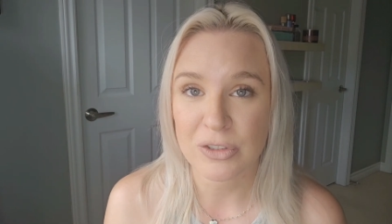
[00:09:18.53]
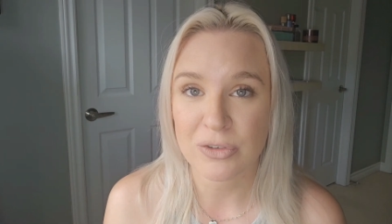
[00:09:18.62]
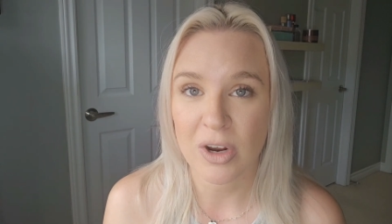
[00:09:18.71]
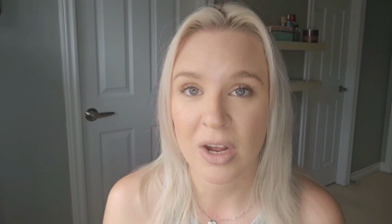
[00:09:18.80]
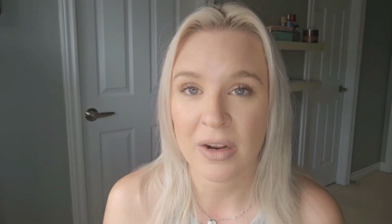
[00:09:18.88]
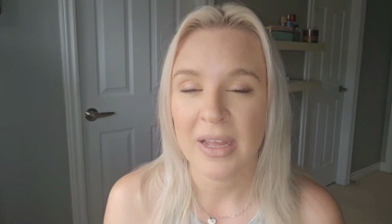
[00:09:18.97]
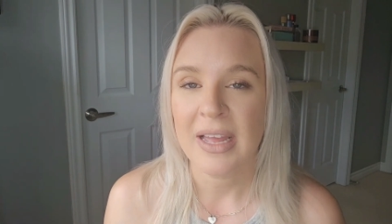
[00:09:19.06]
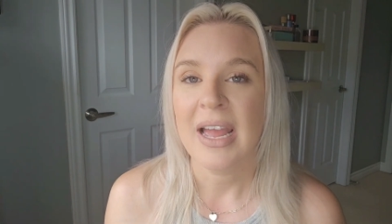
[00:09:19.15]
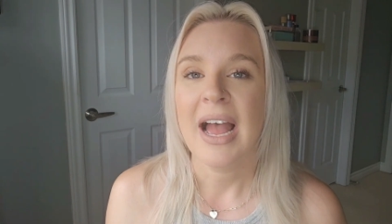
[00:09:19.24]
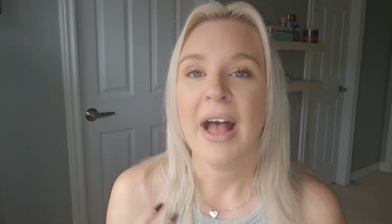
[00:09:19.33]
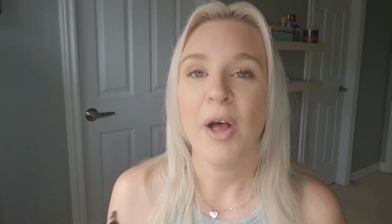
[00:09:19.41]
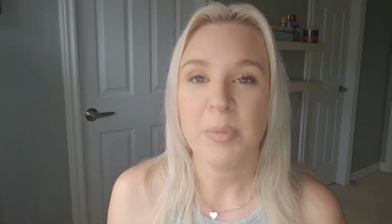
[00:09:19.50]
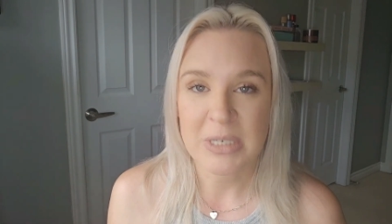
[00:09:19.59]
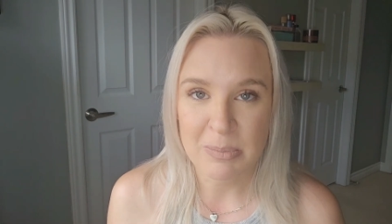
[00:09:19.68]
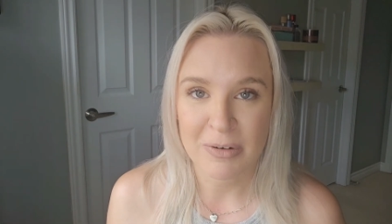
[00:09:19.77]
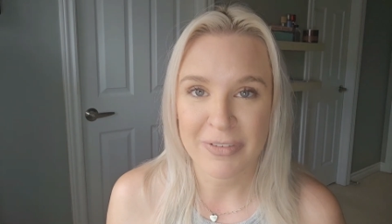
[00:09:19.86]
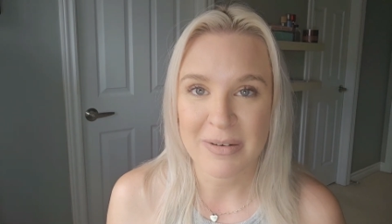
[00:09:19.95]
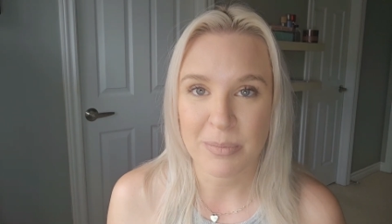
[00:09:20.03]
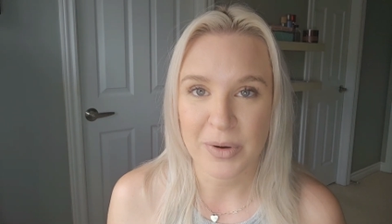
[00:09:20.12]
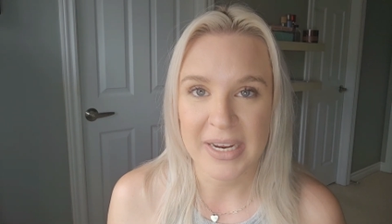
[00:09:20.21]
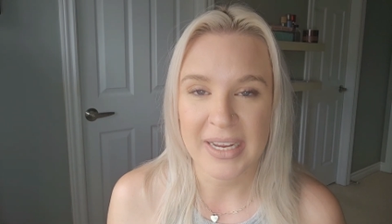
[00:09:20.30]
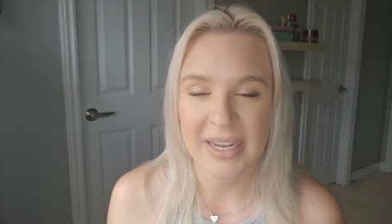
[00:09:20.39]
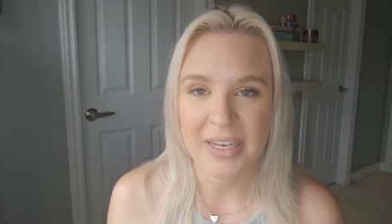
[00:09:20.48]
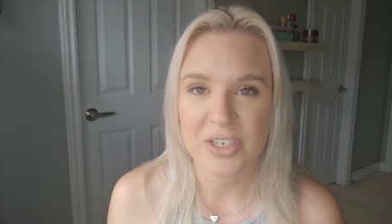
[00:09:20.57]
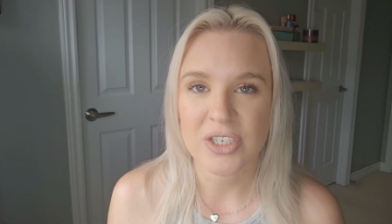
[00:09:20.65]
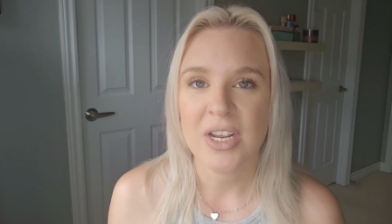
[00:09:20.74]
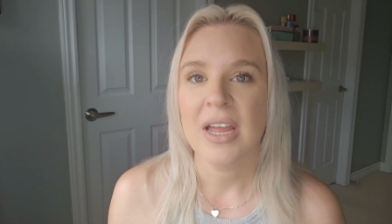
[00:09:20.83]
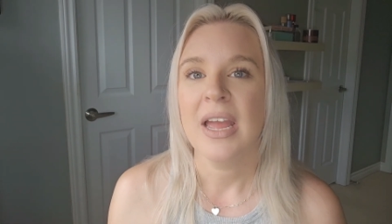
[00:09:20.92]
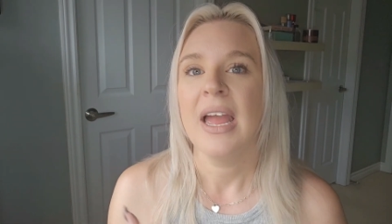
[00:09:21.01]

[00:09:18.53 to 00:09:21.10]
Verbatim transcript: strong, help to prevent breakage,